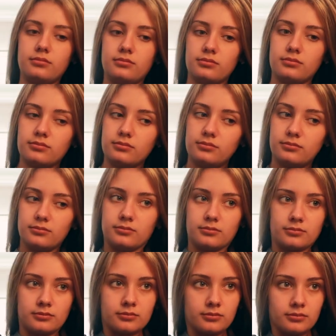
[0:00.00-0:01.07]

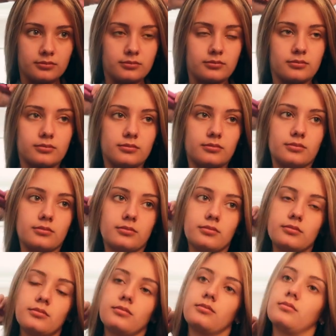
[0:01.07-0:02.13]

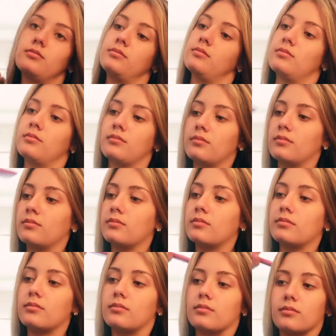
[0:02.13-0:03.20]

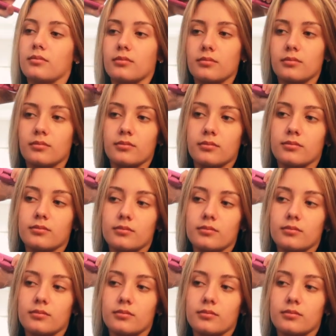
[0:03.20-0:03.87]
[no speech]